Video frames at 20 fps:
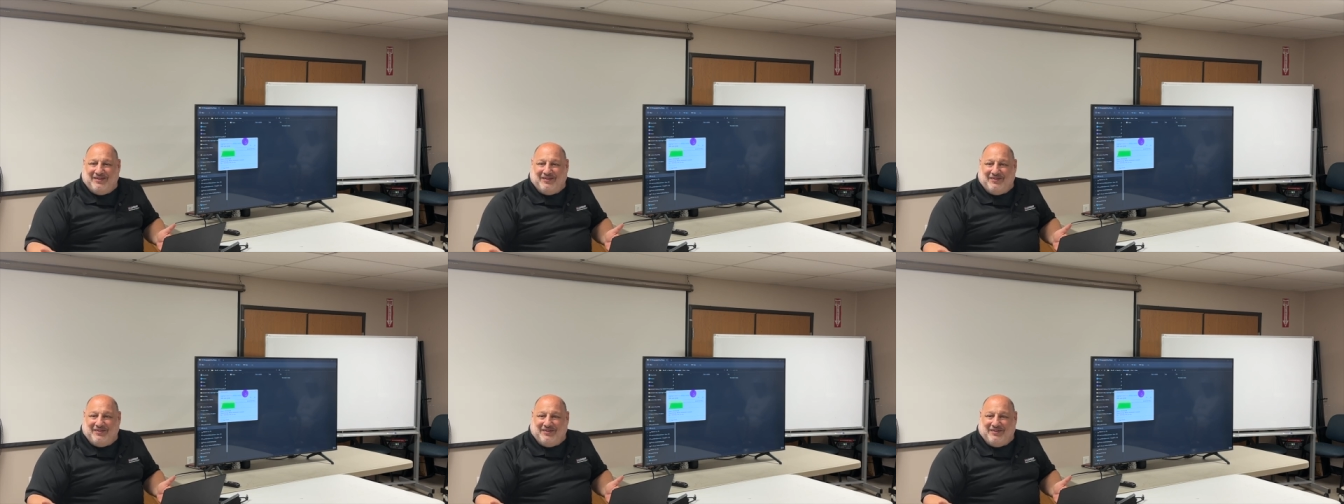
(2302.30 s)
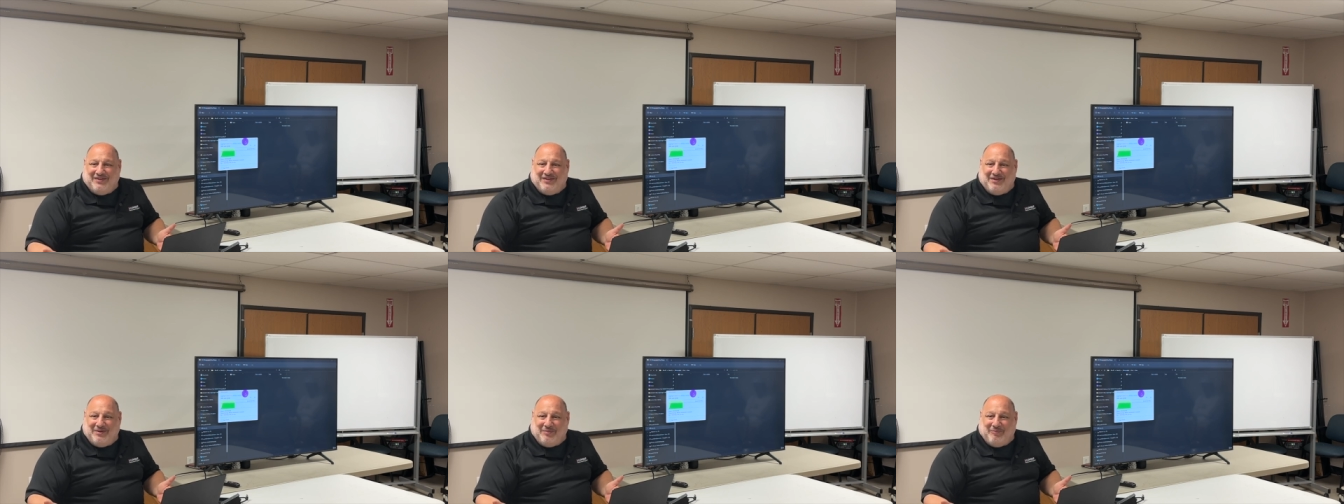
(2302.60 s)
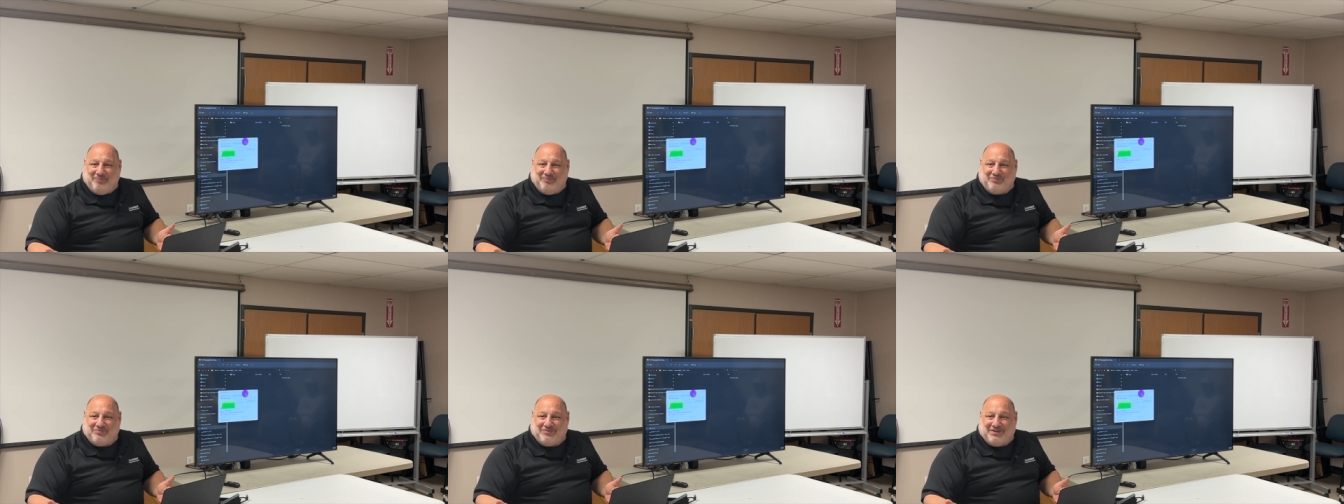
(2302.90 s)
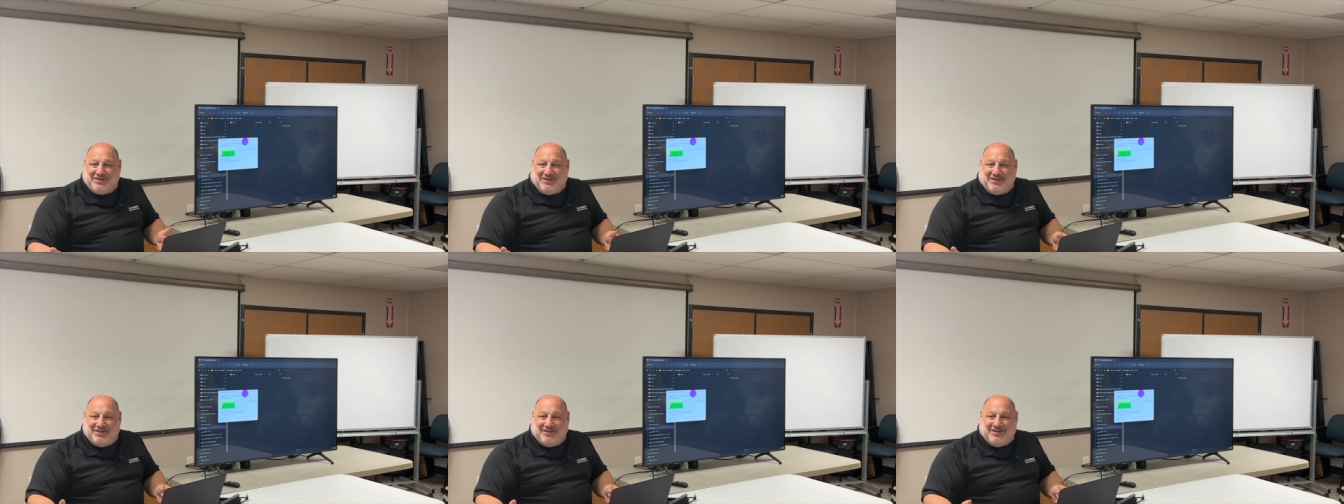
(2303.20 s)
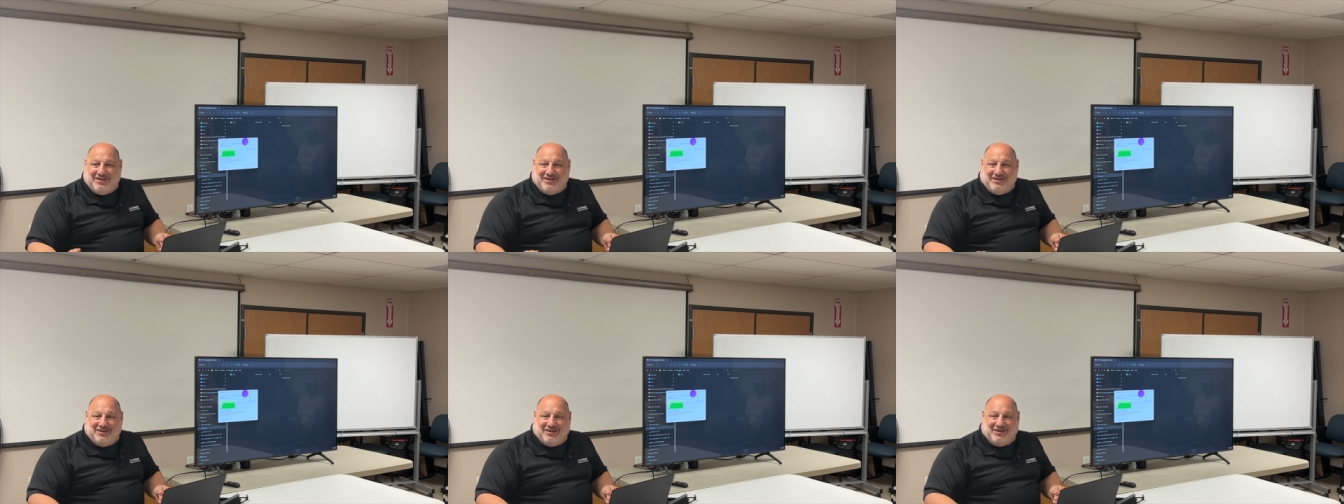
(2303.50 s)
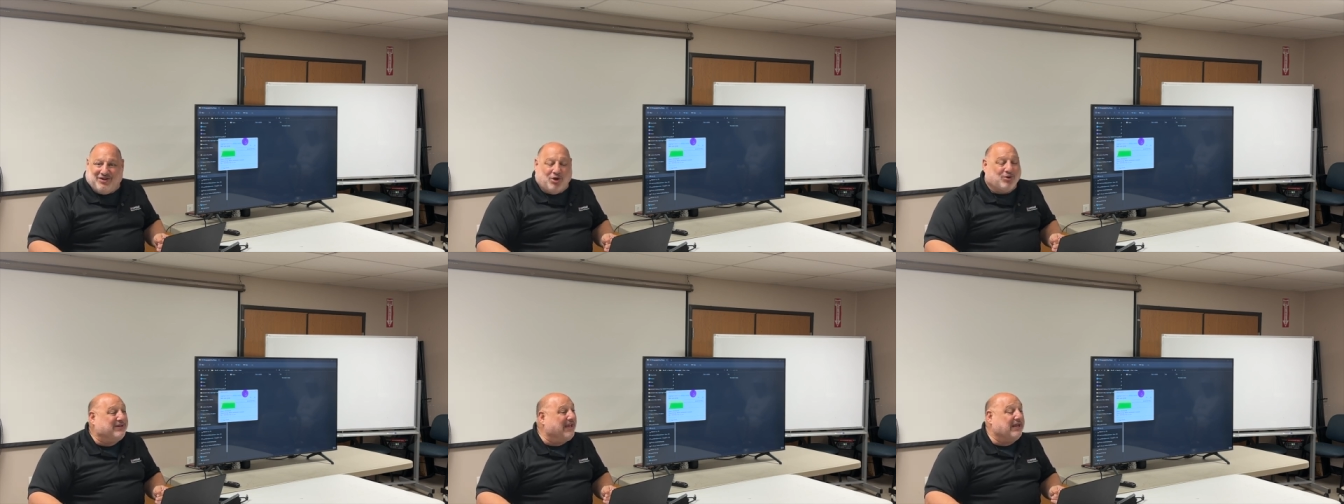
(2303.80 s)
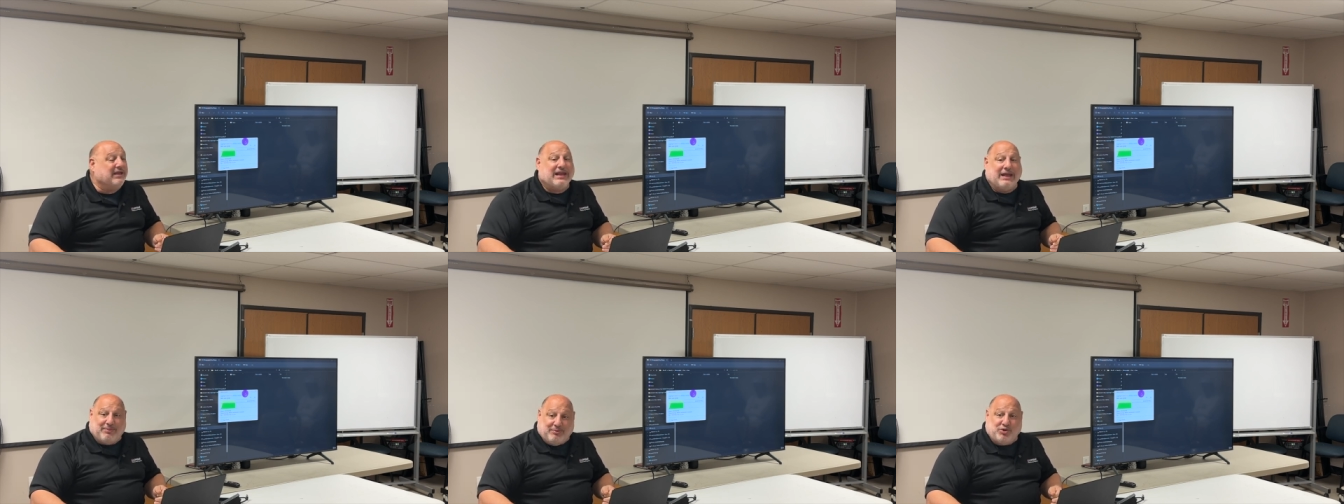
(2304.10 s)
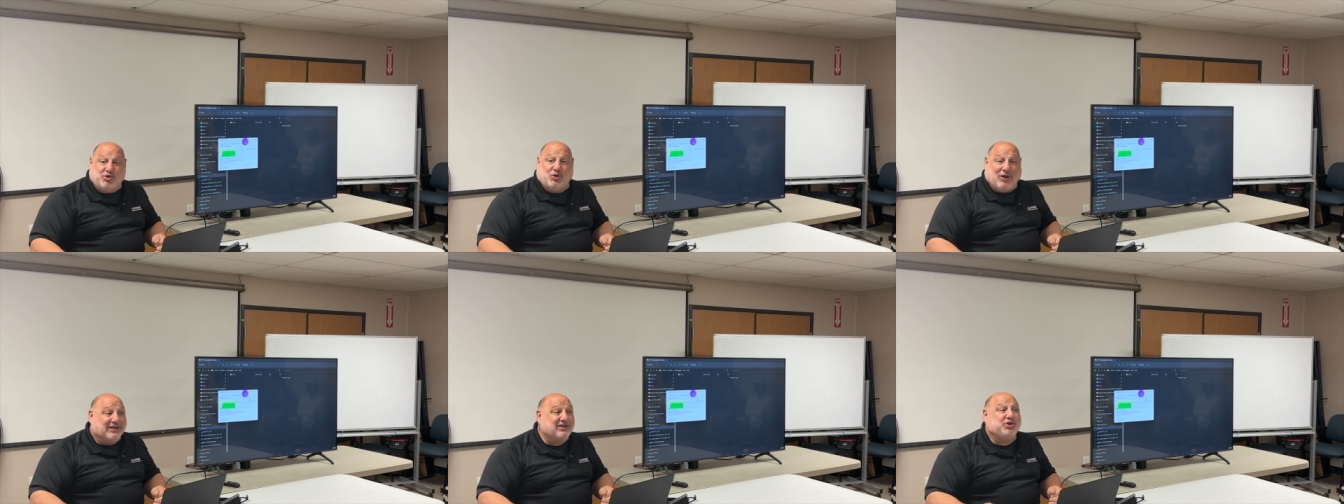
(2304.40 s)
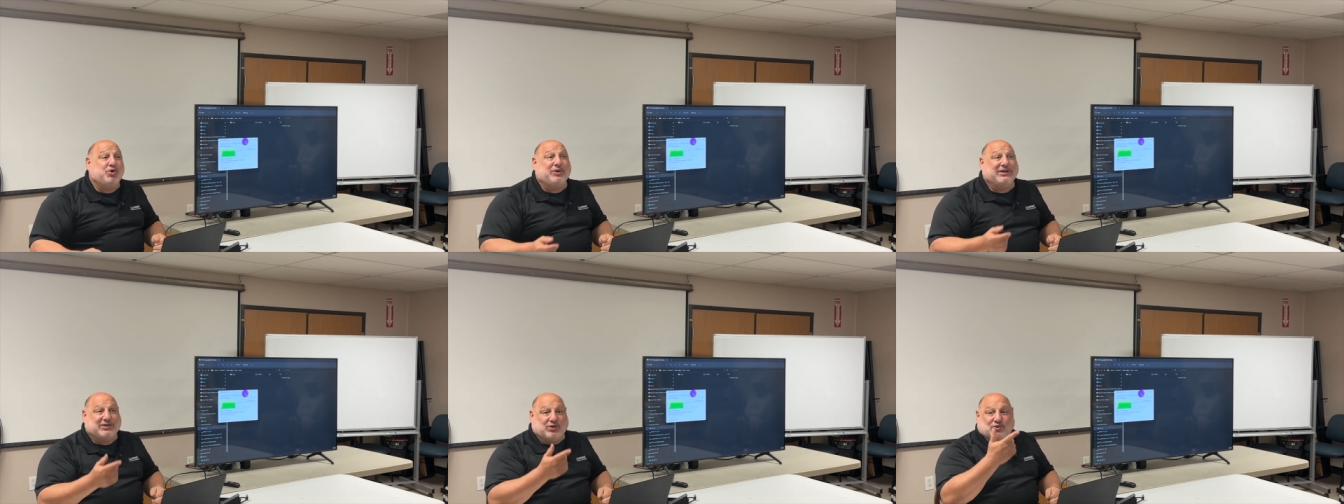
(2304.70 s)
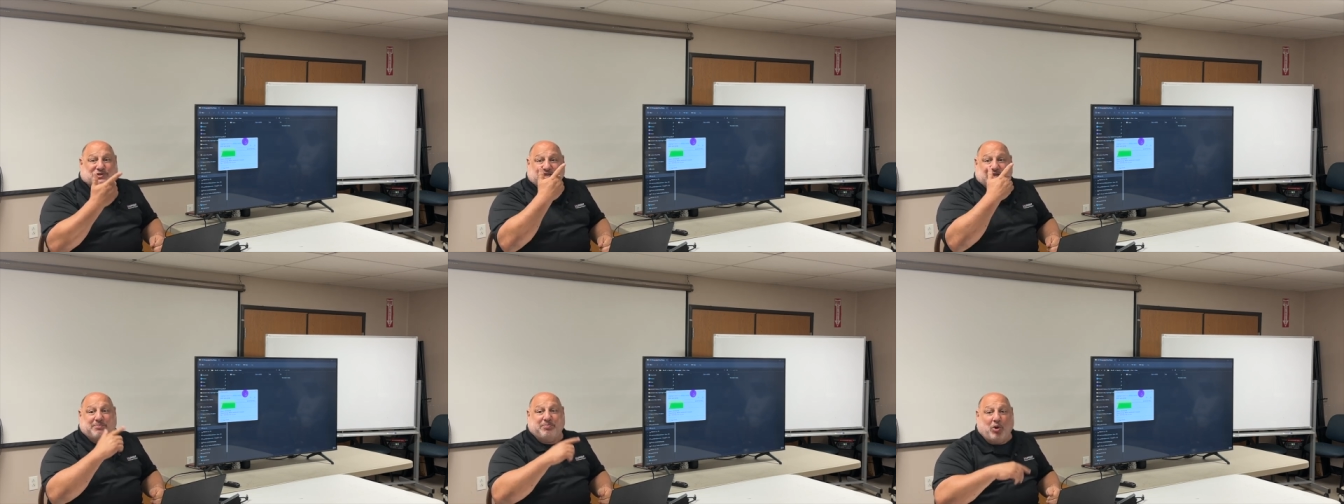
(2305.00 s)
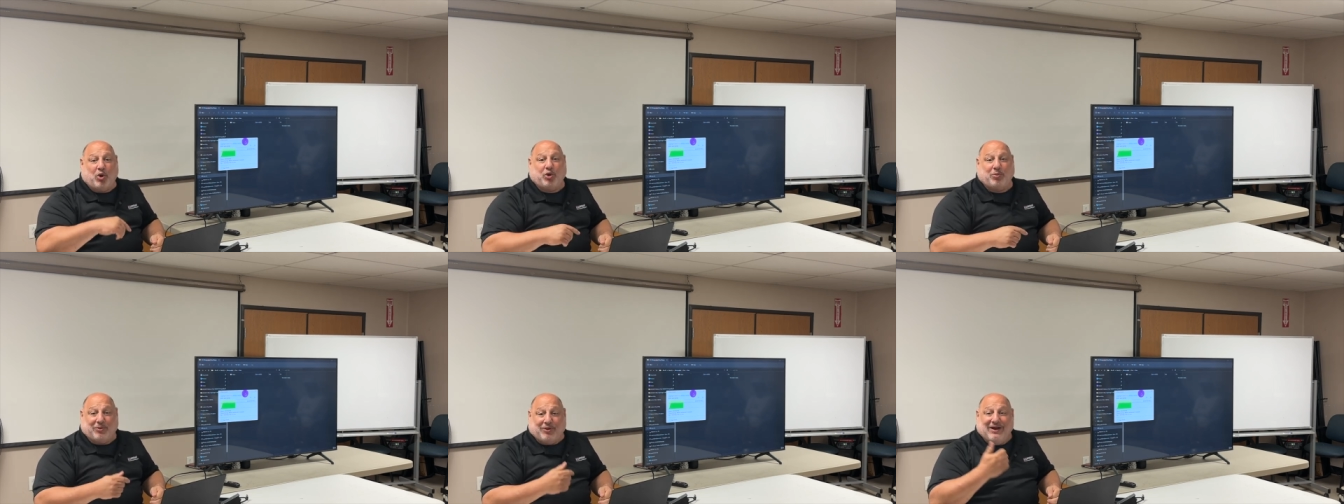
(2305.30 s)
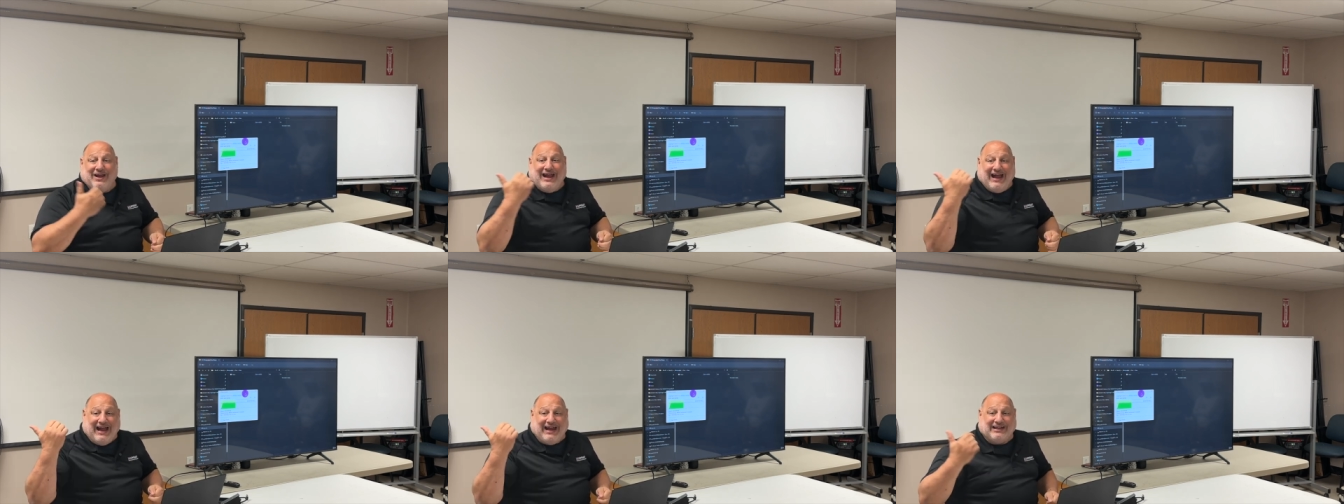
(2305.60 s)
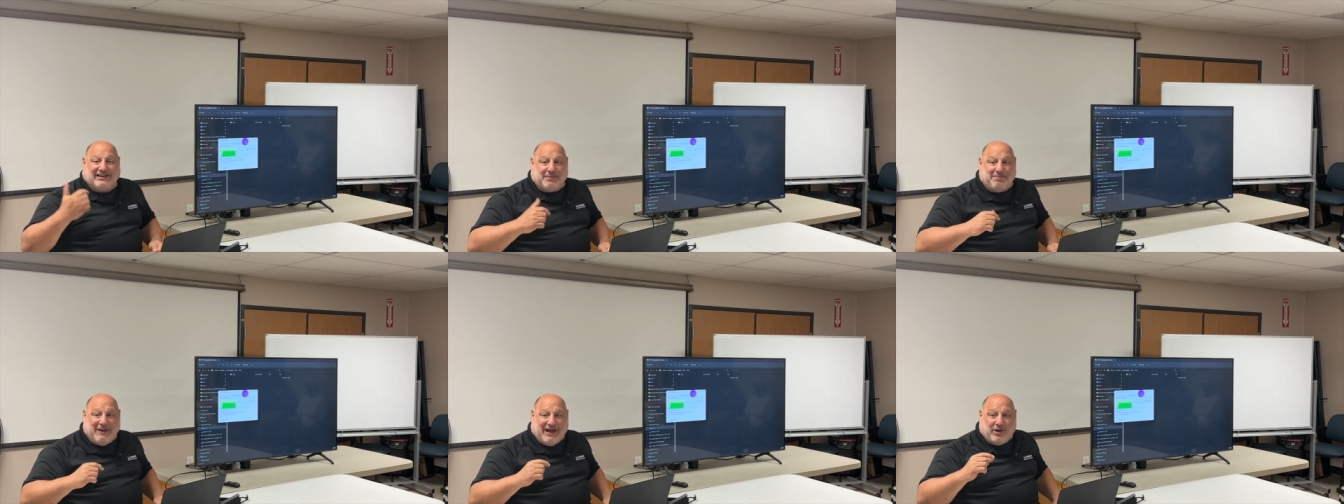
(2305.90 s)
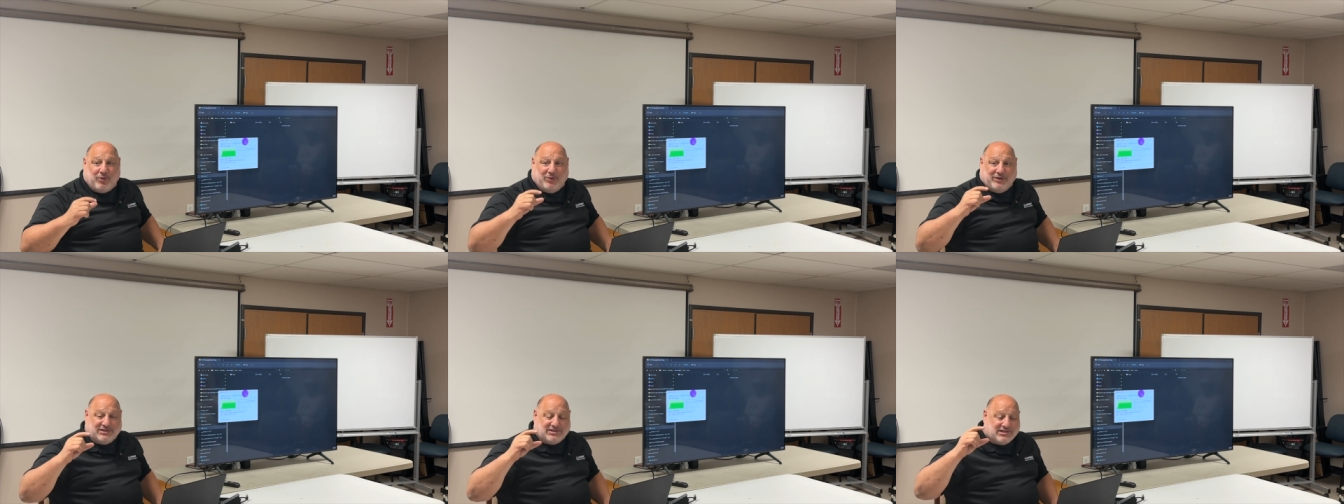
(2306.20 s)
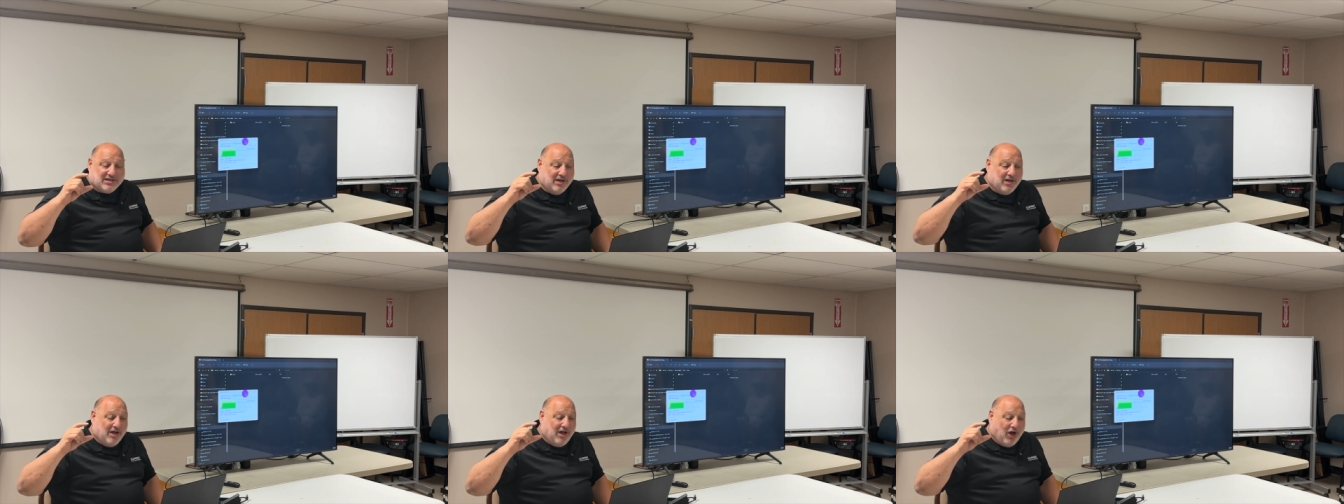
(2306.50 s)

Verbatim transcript: We're going to the North Pole, so. Okay, yeah, but you, got, you get to go see the polar bear. I get the penguins.